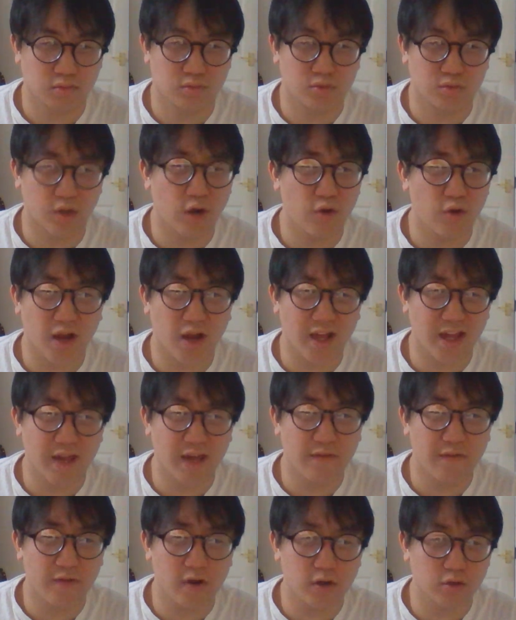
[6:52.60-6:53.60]
do I look like I
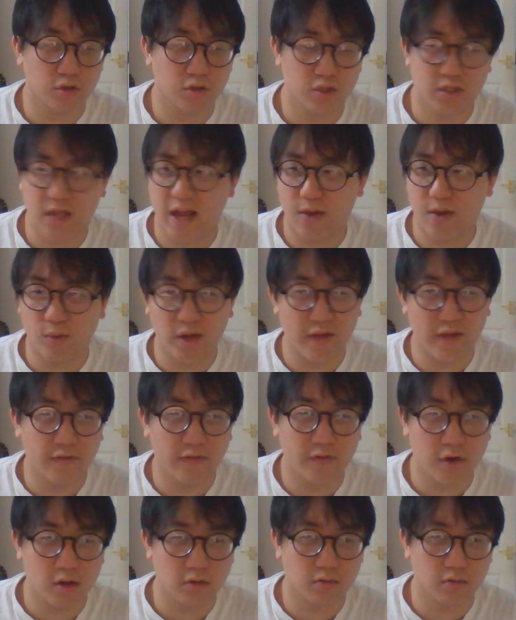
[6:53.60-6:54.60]
give a fuck? Does anyone give a
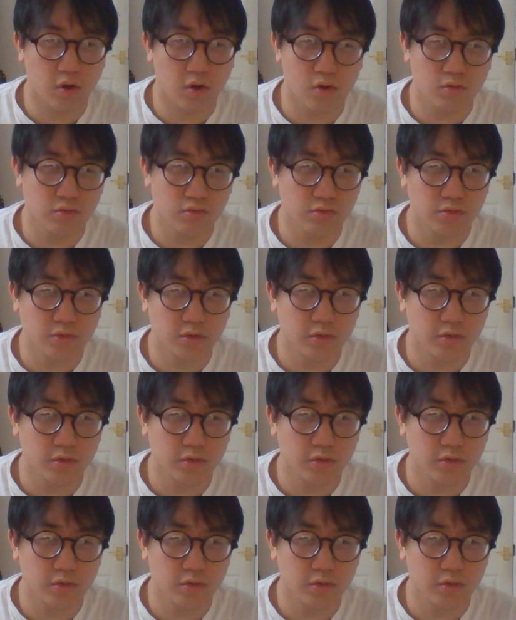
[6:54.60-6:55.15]
fuck? No.